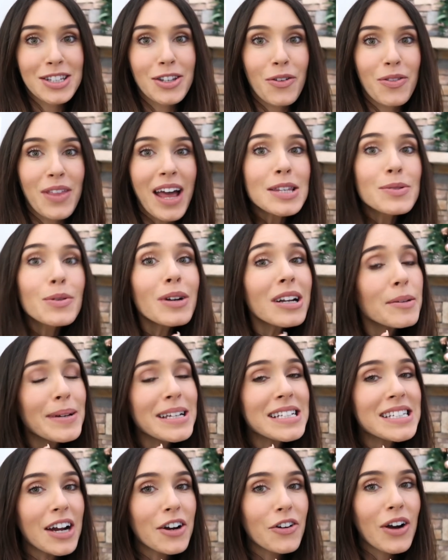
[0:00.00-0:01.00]
So that's what we're
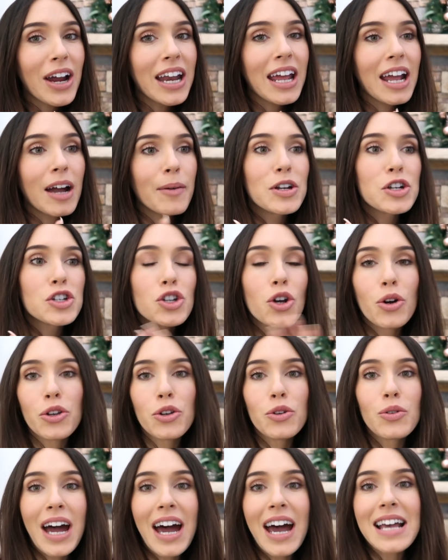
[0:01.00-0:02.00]
gonna be decorating. I'm gonna show
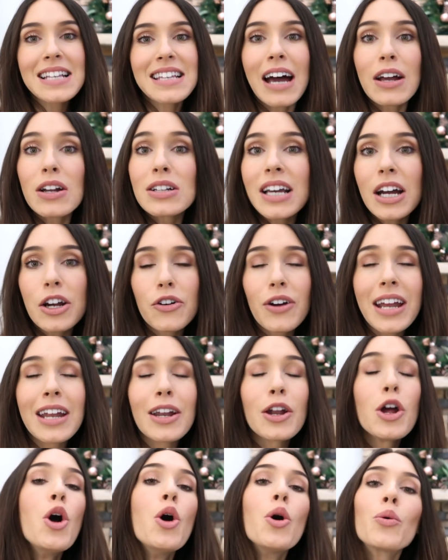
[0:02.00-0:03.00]
you guys how to decorate
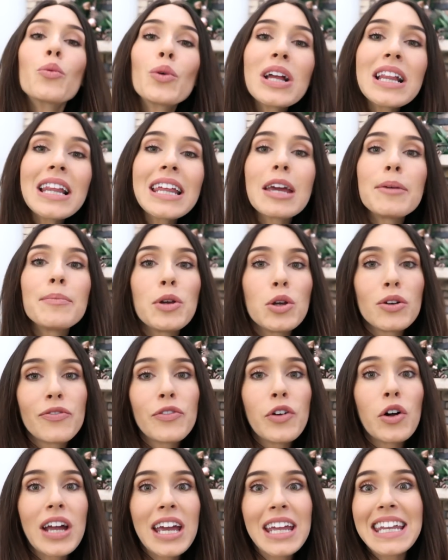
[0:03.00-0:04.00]
it really
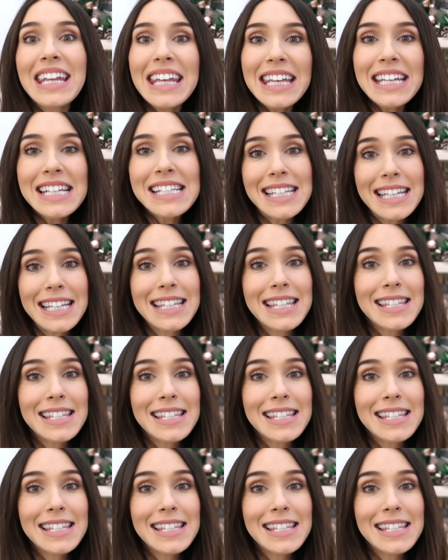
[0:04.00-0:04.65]
beautiful and easy